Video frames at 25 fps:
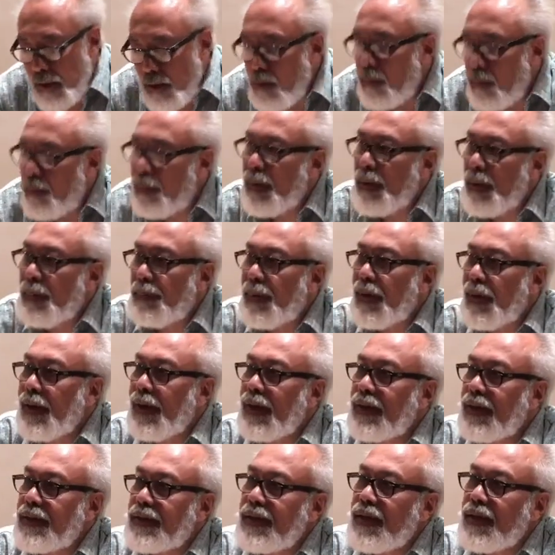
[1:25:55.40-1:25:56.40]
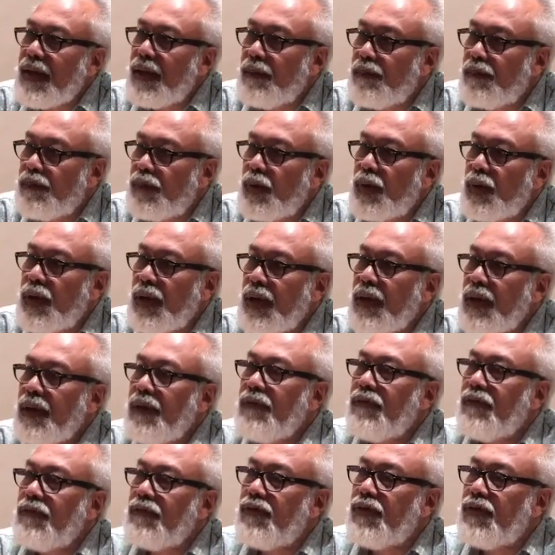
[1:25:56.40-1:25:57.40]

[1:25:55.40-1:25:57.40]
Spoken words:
No, people, nation, I'm putting